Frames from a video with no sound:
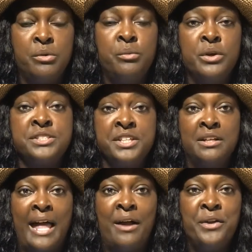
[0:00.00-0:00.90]
We're
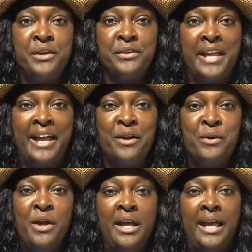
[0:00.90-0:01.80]
still out here
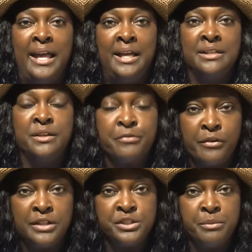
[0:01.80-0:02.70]
now, and the
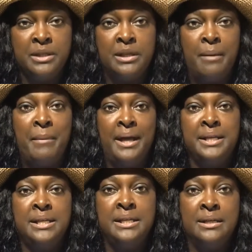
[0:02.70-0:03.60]
freshman,
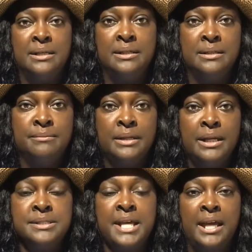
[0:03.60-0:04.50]
Amani
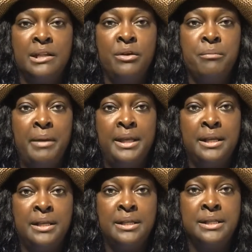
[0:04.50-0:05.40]
Taylor, made
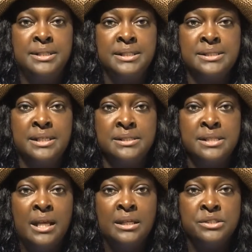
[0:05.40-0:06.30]
it in the
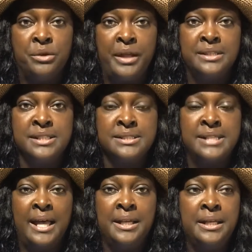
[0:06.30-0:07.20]
discus, so that's
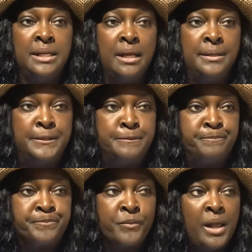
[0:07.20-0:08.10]
exciting.
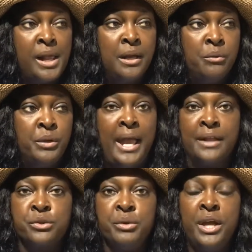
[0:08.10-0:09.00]
We
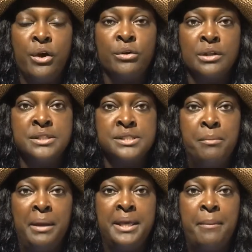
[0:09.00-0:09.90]
had three hurdlers
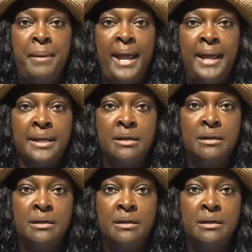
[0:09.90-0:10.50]
to make it back,